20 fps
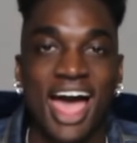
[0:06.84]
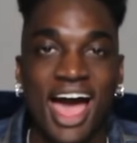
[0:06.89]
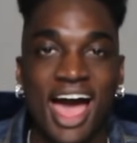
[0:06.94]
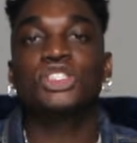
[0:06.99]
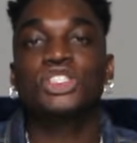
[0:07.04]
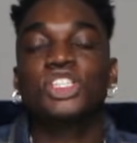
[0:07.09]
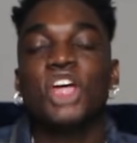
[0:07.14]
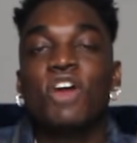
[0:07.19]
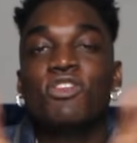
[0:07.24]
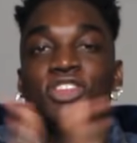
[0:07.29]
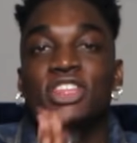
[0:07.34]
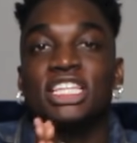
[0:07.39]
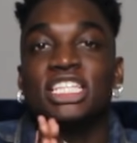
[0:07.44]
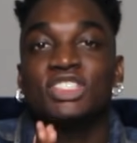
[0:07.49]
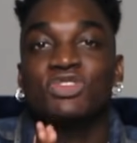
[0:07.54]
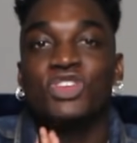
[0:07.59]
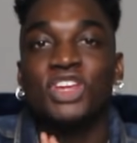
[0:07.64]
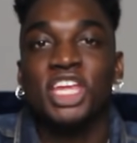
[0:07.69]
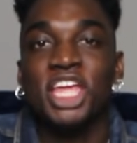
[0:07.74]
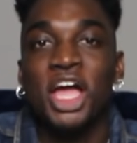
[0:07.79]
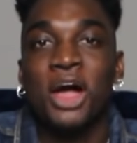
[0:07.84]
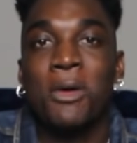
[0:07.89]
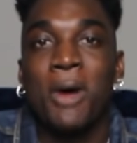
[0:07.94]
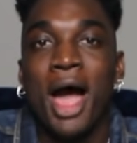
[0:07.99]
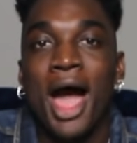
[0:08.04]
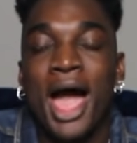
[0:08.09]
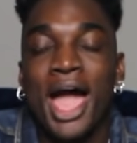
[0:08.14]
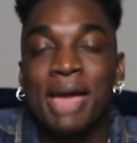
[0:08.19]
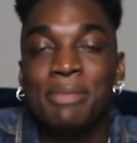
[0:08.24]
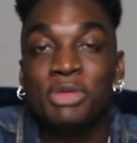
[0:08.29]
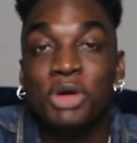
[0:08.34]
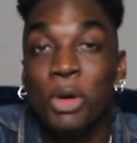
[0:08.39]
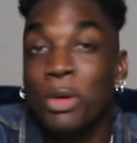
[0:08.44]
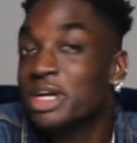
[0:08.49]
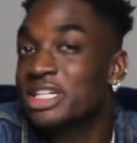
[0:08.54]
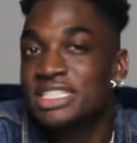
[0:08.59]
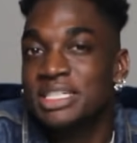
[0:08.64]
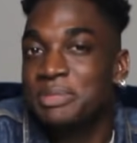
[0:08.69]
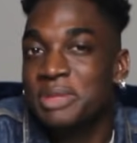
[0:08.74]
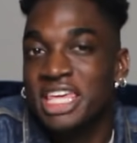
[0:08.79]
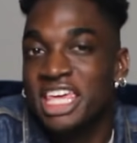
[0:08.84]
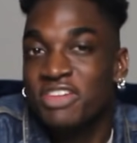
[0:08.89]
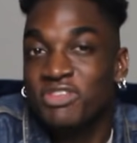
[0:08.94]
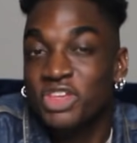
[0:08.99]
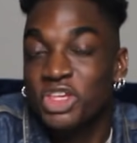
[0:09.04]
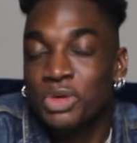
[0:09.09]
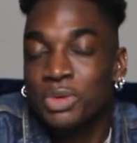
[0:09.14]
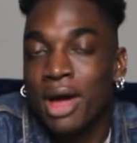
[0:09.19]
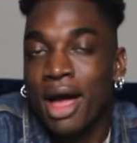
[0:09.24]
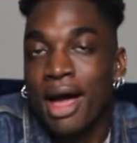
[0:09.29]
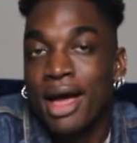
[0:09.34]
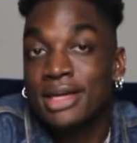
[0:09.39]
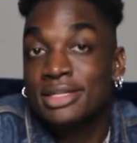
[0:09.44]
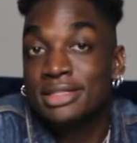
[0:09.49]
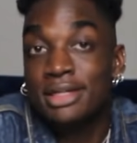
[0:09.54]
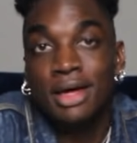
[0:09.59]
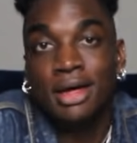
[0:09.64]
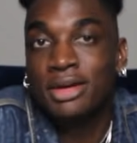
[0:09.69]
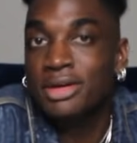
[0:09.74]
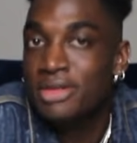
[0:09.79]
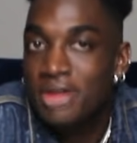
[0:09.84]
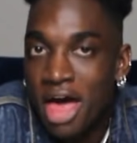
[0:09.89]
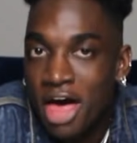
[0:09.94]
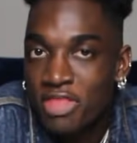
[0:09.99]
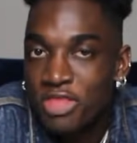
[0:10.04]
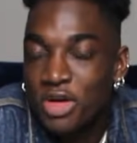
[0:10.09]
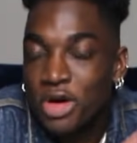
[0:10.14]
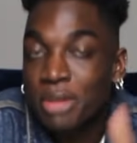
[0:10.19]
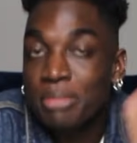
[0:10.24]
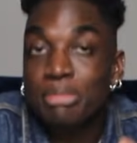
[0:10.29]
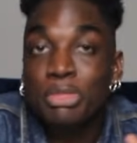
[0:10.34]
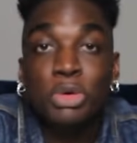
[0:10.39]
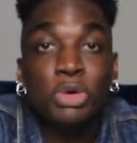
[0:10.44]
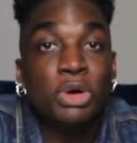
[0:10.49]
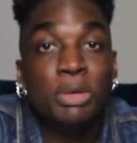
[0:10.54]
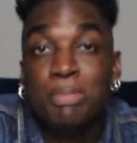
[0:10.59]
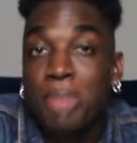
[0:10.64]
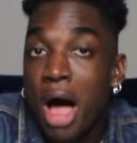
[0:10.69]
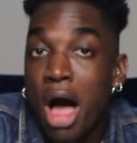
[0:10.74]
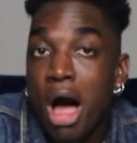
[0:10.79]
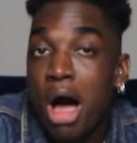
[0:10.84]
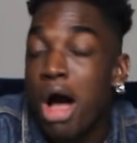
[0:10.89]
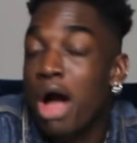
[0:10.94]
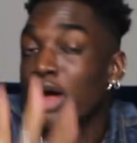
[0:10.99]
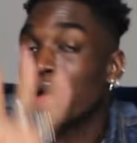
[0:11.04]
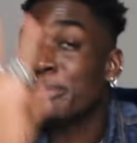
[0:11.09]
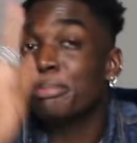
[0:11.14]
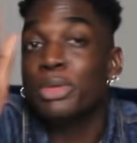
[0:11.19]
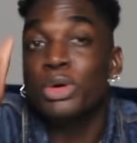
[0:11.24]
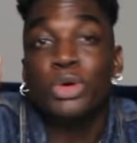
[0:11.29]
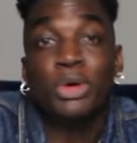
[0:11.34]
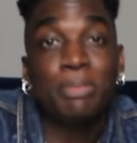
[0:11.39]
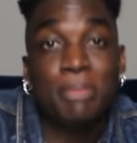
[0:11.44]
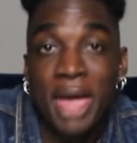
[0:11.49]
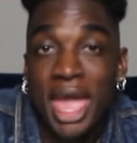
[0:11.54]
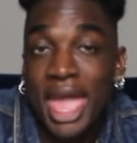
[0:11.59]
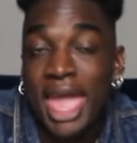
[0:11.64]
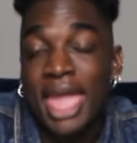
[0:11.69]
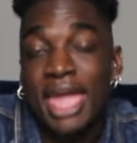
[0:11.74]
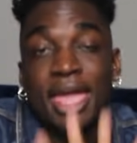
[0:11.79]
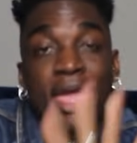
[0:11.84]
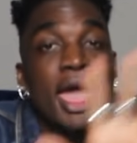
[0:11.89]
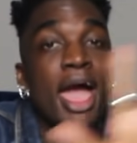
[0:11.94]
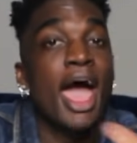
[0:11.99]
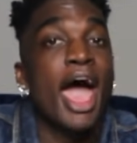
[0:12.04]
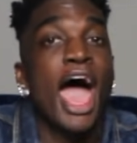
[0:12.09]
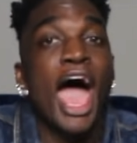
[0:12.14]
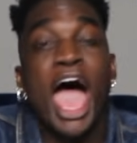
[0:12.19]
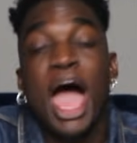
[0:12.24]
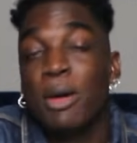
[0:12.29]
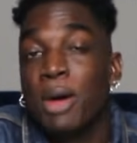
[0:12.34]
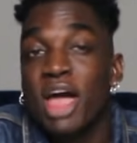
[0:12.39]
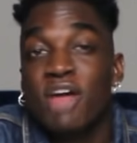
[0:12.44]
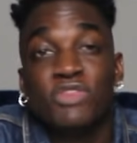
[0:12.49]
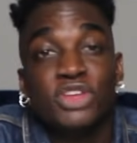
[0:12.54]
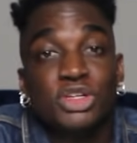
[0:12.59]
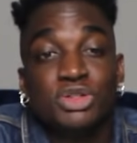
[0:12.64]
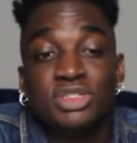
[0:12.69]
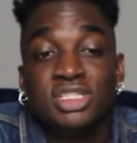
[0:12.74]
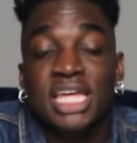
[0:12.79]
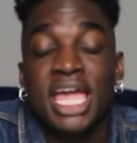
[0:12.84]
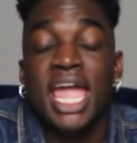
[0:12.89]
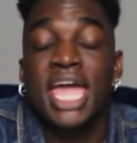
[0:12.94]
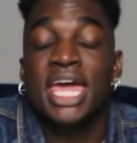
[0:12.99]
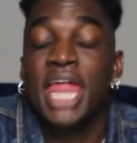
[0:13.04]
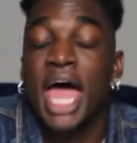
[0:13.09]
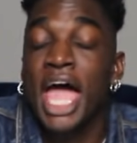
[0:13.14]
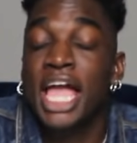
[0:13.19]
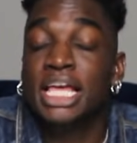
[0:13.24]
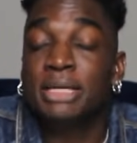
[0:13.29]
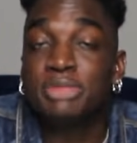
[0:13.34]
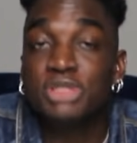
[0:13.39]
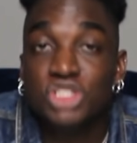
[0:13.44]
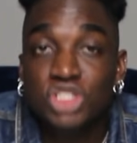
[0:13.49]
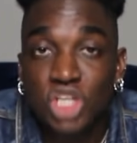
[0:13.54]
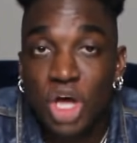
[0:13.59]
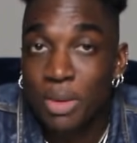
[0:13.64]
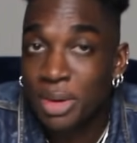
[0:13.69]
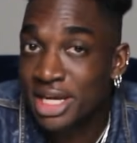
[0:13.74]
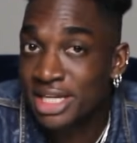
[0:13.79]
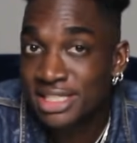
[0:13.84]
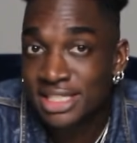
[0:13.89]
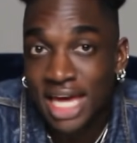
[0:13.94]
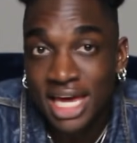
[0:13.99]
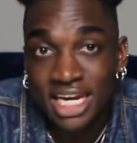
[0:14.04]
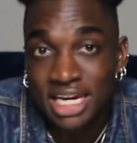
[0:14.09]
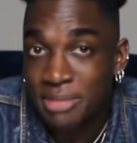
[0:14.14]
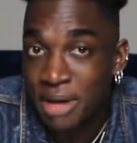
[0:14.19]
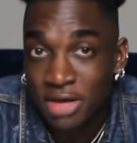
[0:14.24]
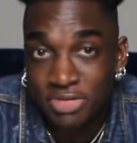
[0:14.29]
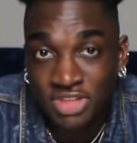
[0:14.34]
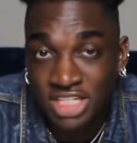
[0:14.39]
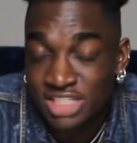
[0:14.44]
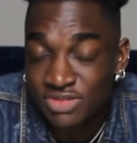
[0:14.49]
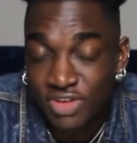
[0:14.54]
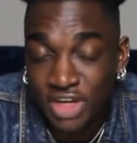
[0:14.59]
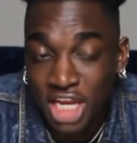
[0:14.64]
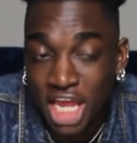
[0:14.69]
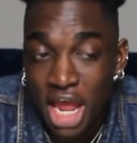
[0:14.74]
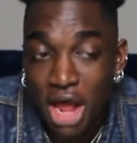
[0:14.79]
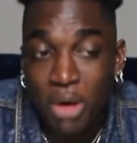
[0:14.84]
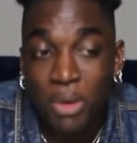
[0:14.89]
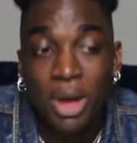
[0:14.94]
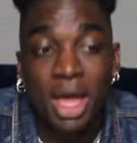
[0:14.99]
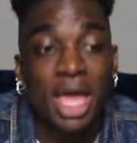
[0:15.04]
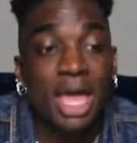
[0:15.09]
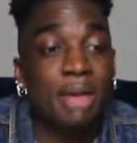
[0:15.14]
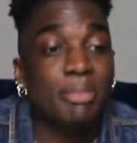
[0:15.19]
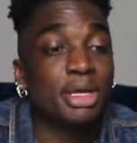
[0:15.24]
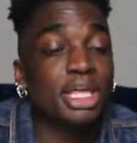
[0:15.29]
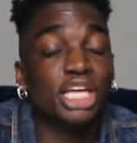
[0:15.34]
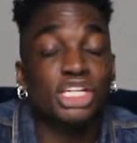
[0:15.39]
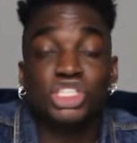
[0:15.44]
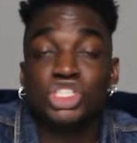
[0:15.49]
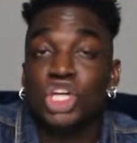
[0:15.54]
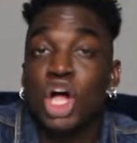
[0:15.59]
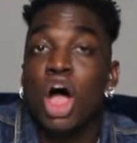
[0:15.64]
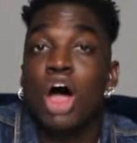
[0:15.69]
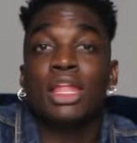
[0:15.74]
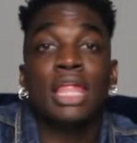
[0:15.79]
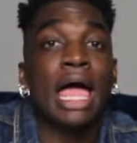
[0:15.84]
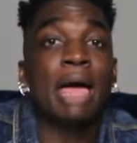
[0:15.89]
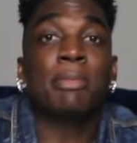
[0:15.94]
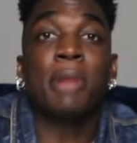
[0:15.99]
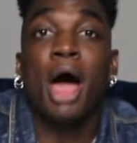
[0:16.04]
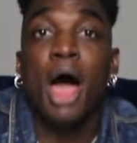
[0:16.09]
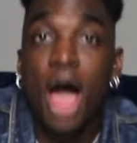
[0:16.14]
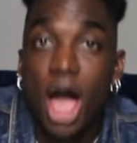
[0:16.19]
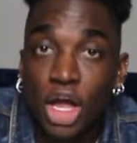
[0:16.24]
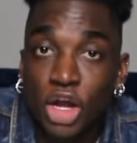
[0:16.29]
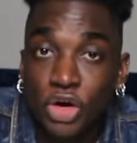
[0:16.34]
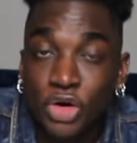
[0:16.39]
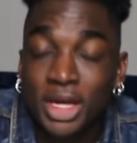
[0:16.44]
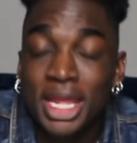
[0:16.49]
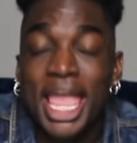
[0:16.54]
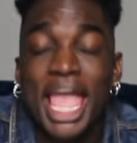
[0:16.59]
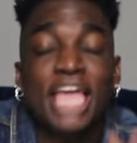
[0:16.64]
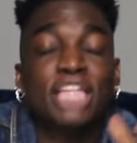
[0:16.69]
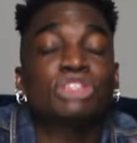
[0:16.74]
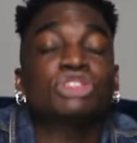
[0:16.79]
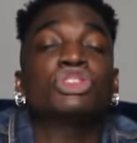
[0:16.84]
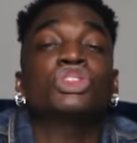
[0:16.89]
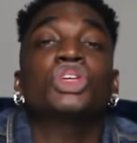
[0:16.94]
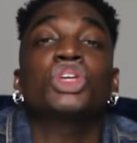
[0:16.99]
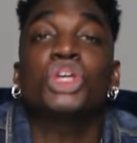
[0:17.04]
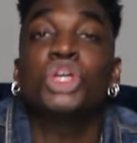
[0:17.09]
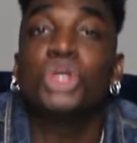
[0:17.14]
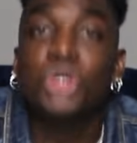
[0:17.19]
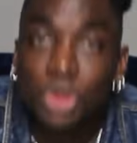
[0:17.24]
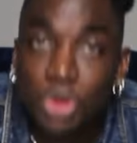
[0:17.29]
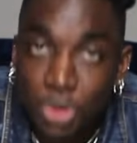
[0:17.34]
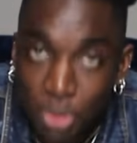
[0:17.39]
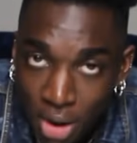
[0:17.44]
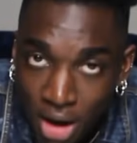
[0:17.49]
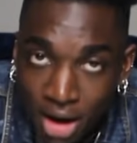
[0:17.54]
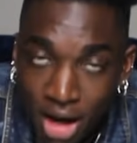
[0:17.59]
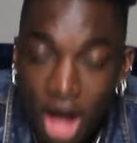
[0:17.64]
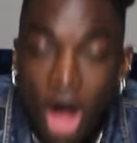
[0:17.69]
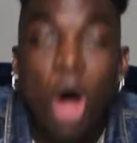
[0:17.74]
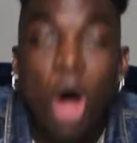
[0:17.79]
So for this video, I'm going to be giving you guys another mukbang, however you say it. I am so excited about this video because, y'all, I'm hungry, and two,